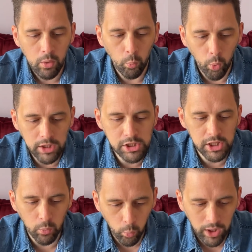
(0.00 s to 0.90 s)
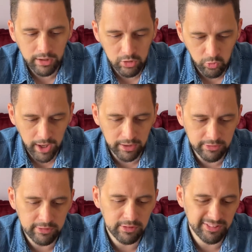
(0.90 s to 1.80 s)
watching Will and
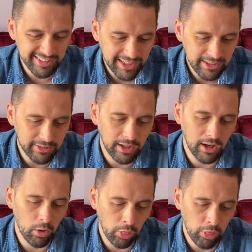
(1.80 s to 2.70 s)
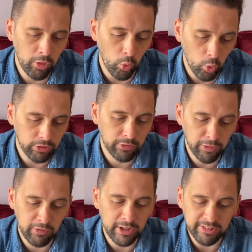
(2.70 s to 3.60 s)
Grace sneezing on Thor's
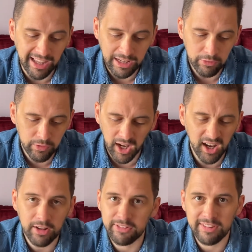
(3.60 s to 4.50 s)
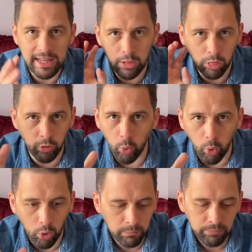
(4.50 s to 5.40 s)
fluffy safe. I can't see
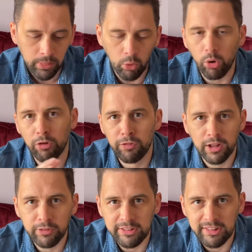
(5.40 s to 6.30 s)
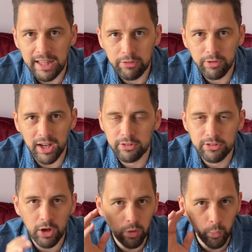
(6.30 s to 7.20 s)
Thor or a fluffy safe. I just
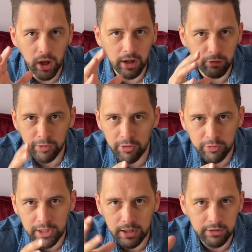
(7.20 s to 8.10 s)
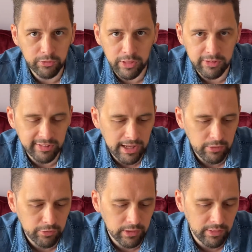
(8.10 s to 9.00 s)
know the word fluffy is for the
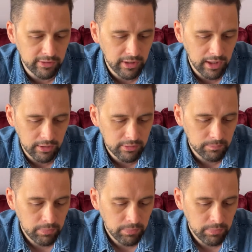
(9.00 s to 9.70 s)
safe in this case.